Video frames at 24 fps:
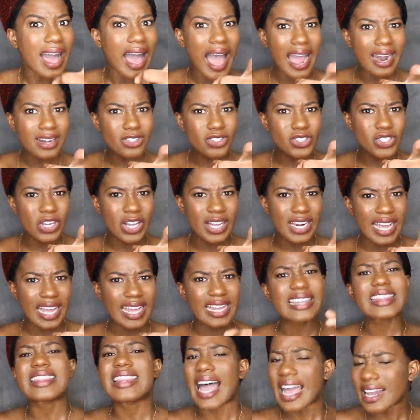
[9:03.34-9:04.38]

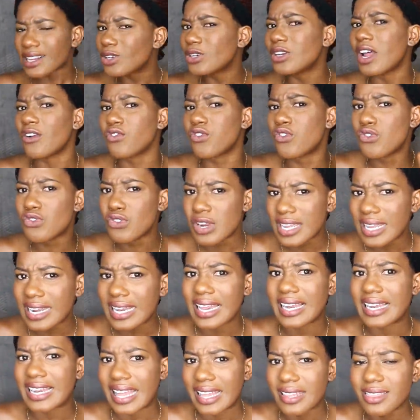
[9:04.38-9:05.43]
actually that could have
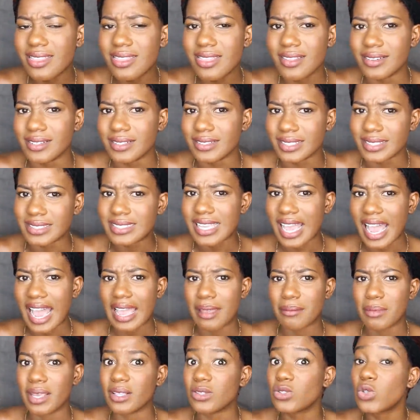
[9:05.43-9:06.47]
really lengthened the
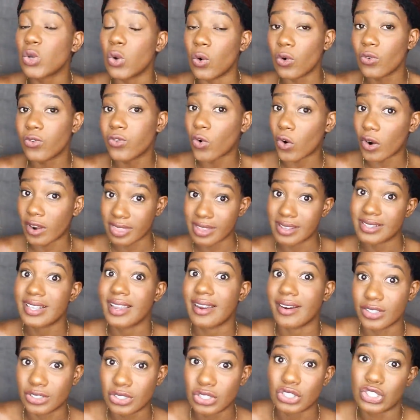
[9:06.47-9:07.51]
time it took for this
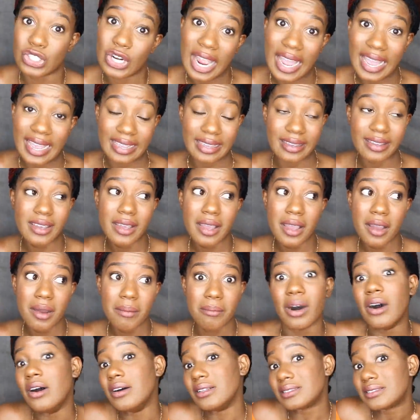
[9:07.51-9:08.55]
hair to dry.
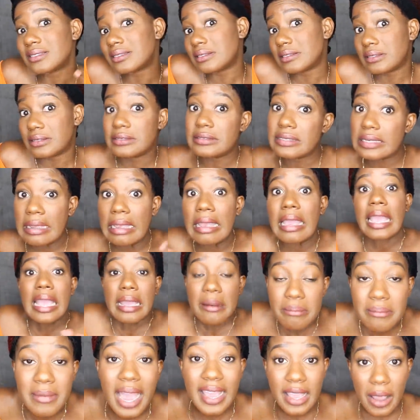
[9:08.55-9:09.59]
But
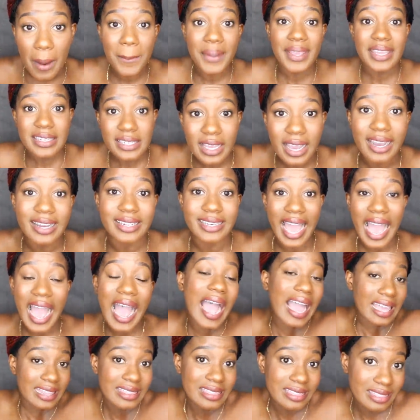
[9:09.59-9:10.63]
in my opinion,
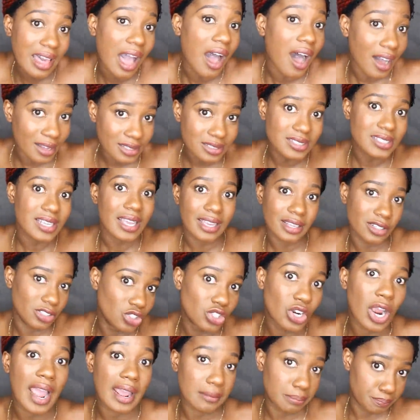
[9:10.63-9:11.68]
I thought
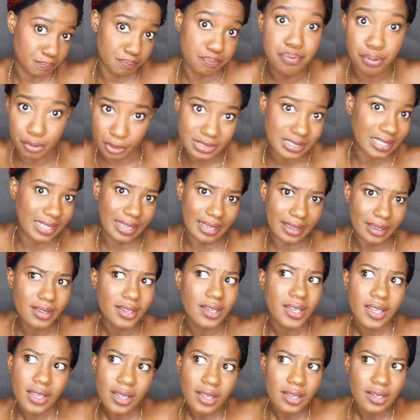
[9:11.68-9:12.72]
it dried
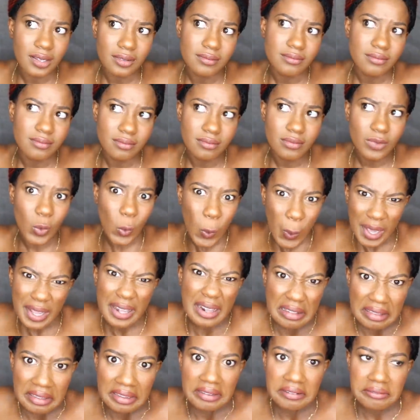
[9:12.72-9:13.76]
pretty
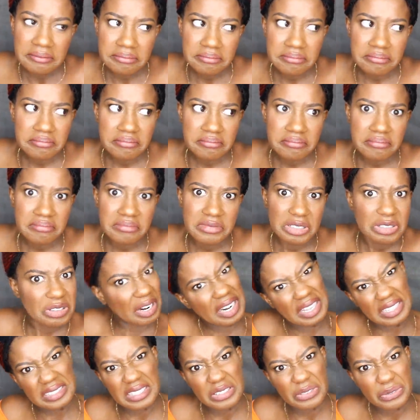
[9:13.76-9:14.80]
quickly,
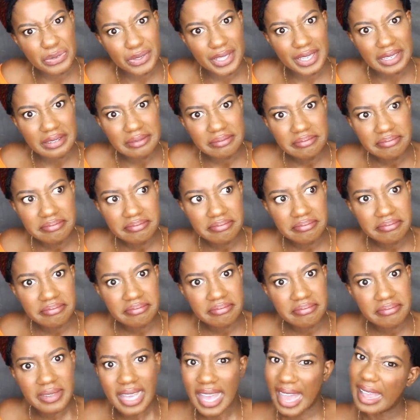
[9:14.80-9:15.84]
relatively,
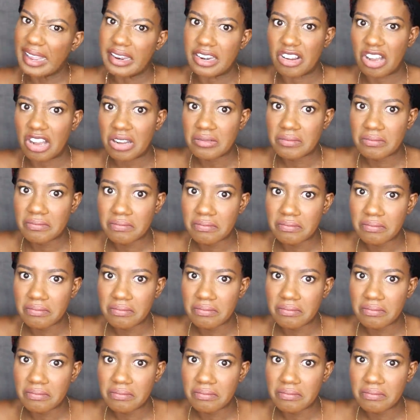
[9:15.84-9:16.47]
kind of.